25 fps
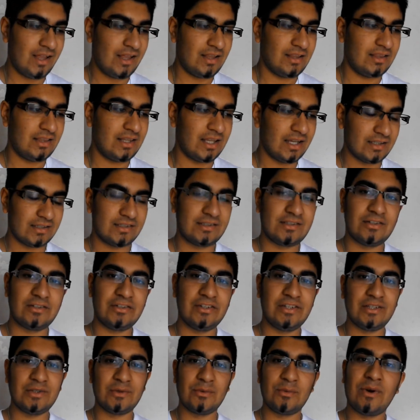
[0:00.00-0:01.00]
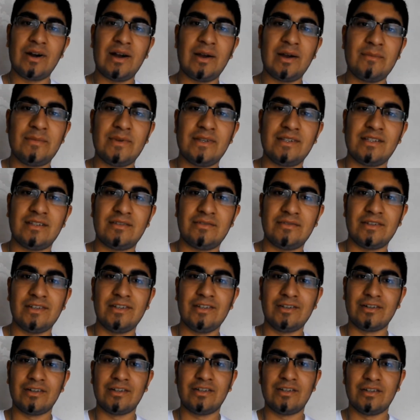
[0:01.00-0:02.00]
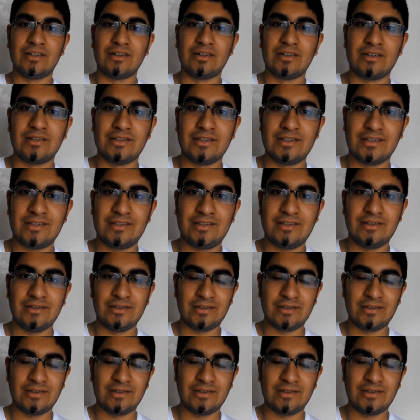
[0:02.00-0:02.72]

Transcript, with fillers: that's the reason why I made this video, you know, just to